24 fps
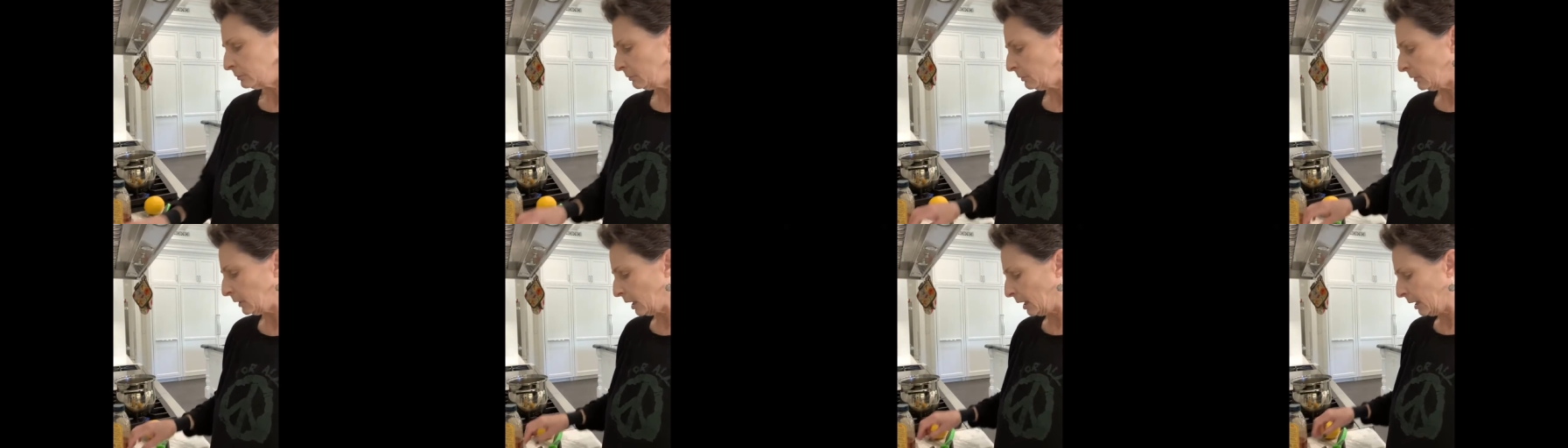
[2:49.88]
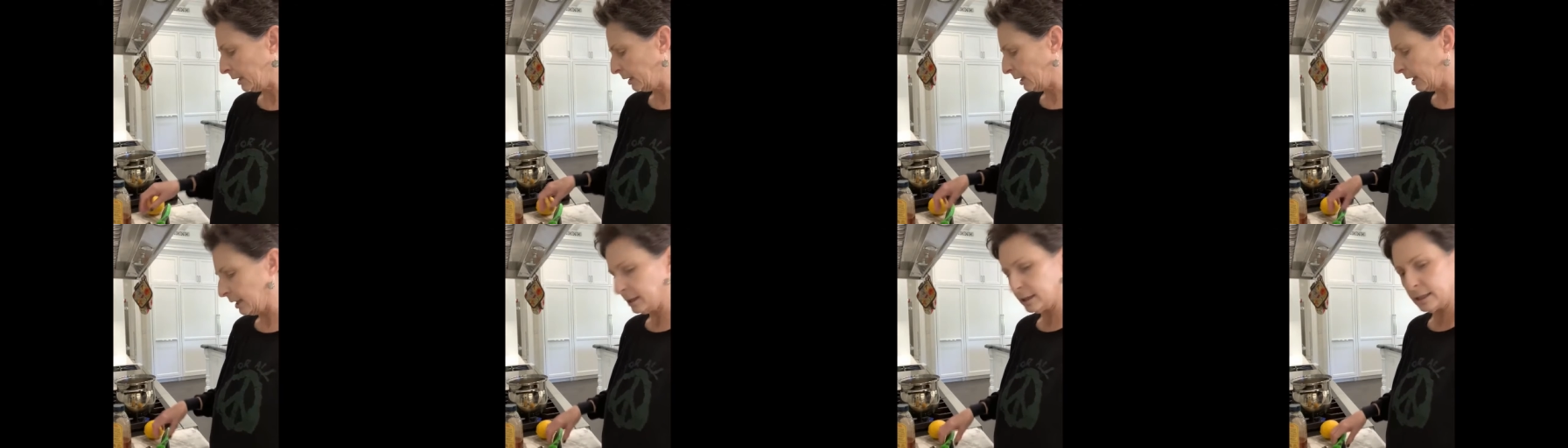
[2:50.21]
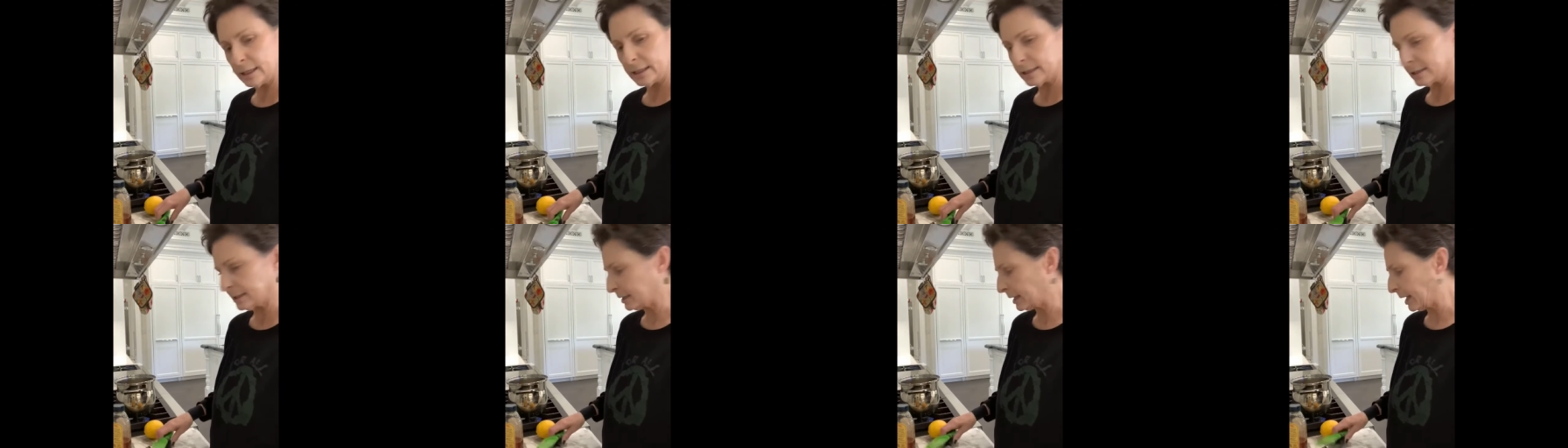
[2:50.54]
I got
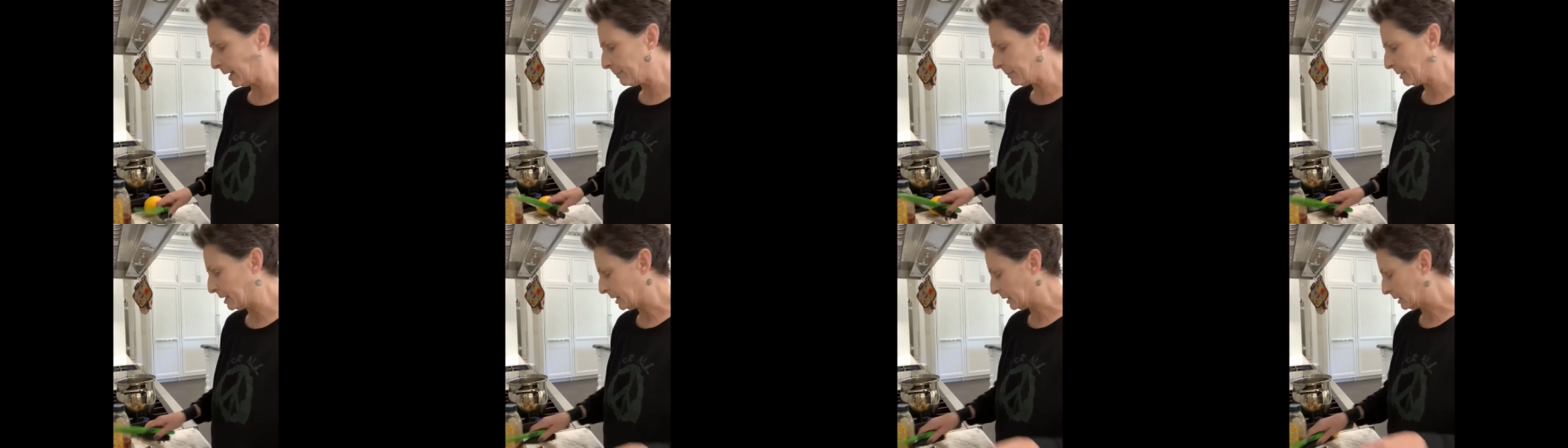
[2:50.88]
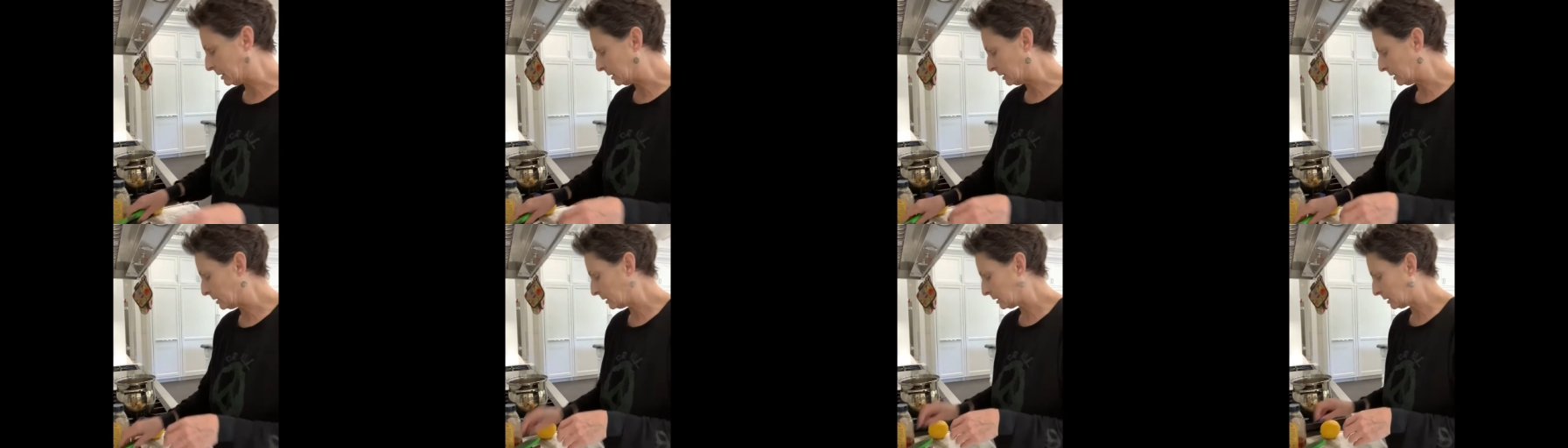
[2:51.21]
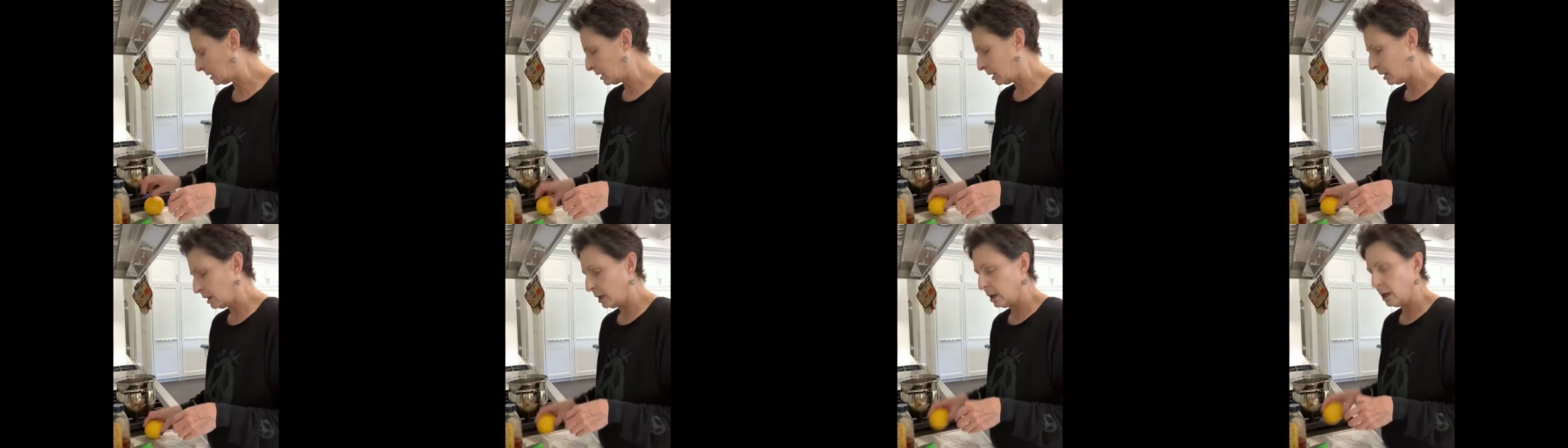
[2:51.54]
these
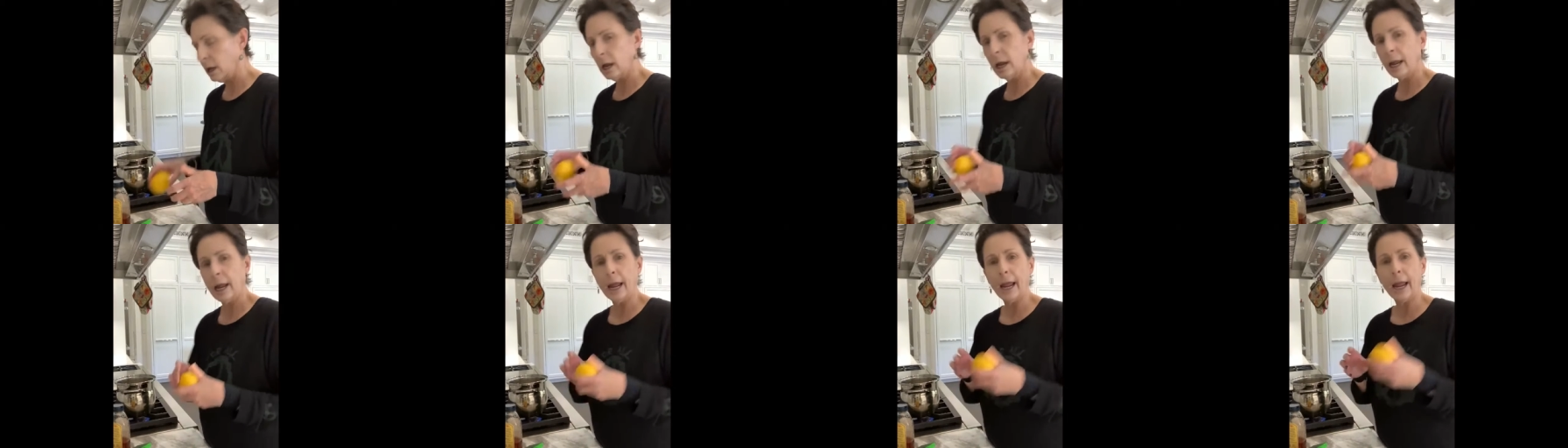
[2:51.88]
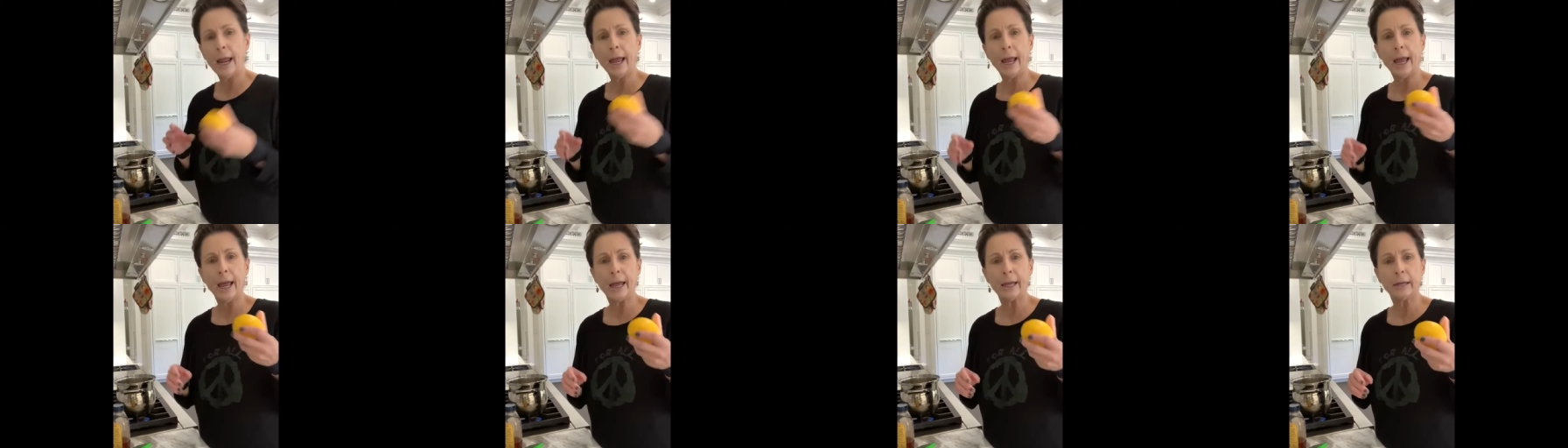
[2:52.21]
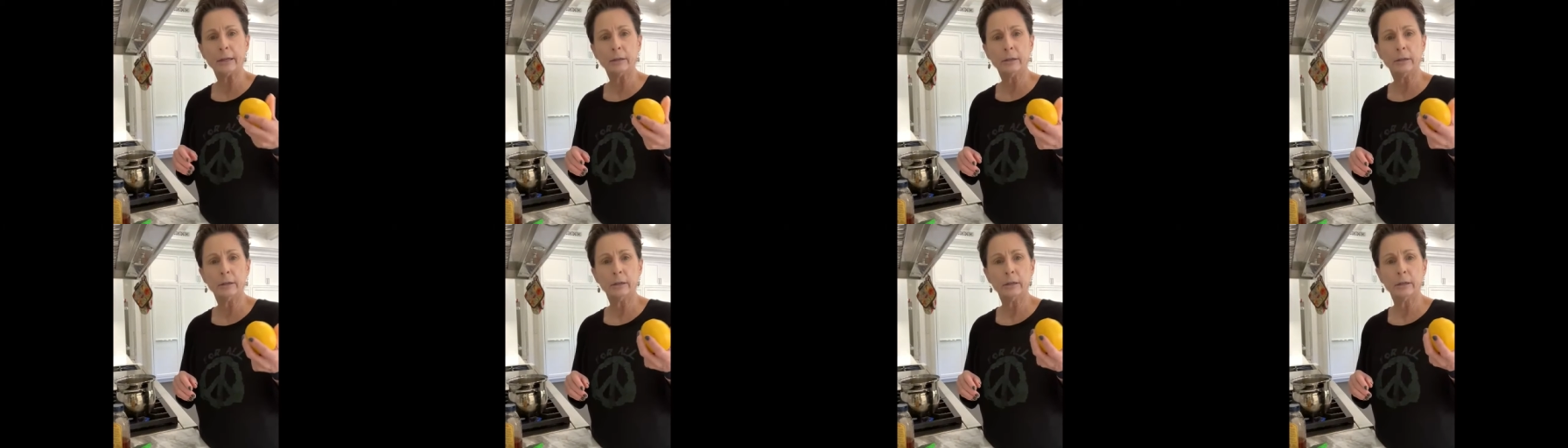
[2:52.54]
lemons at
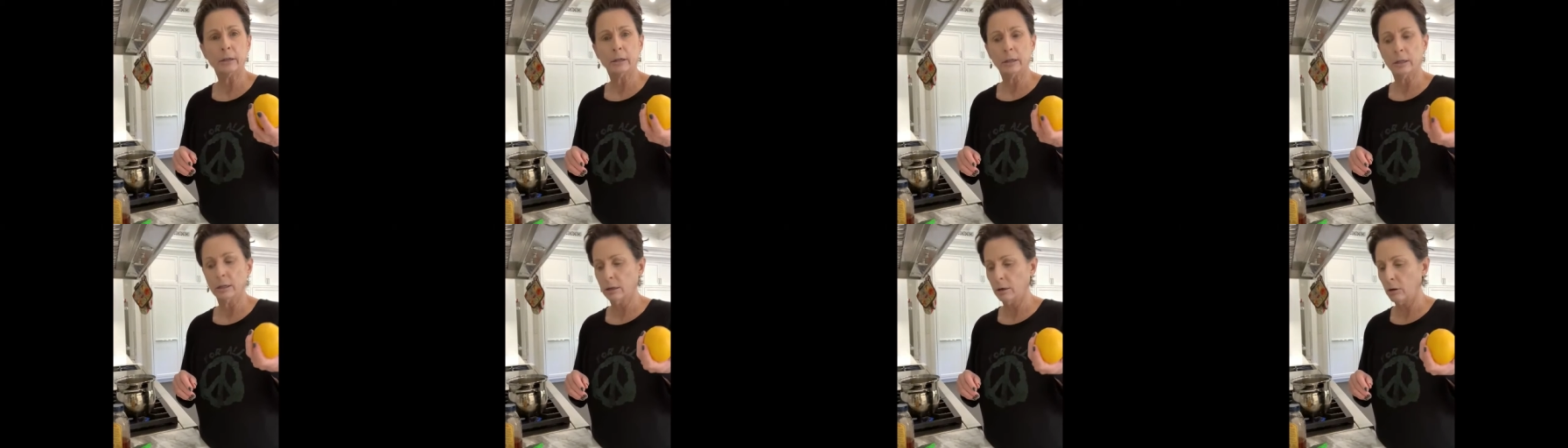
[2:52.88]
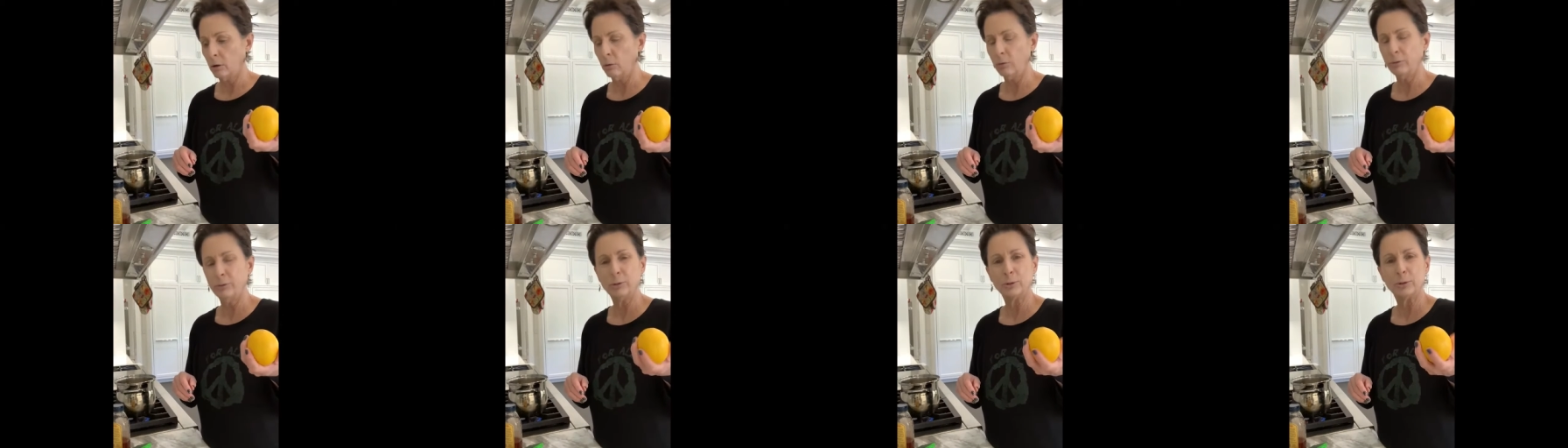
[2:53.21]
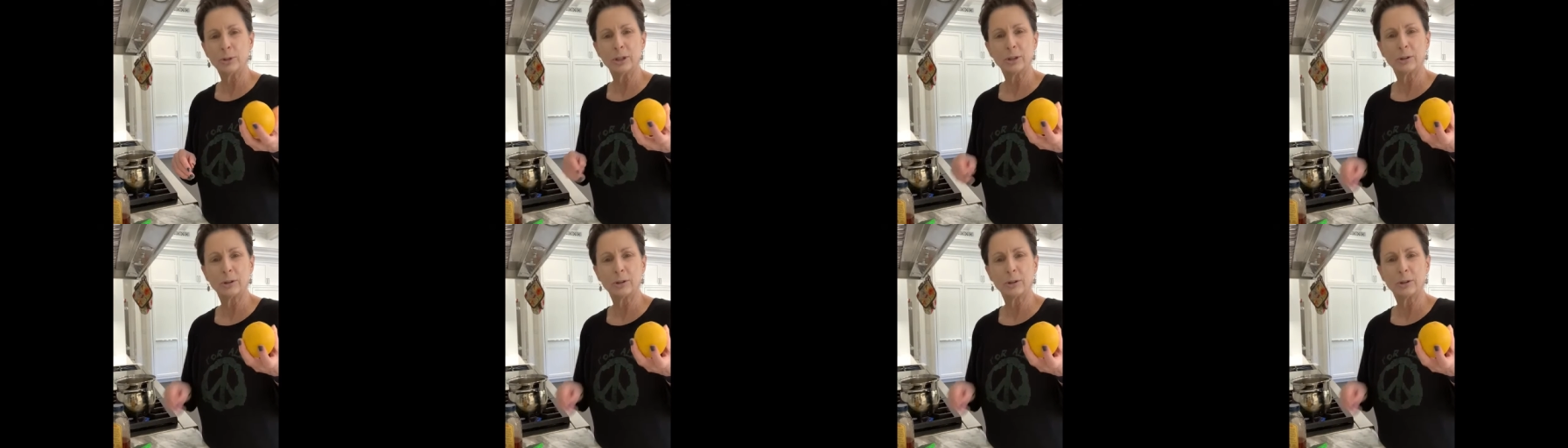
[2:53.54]
Whole Foods.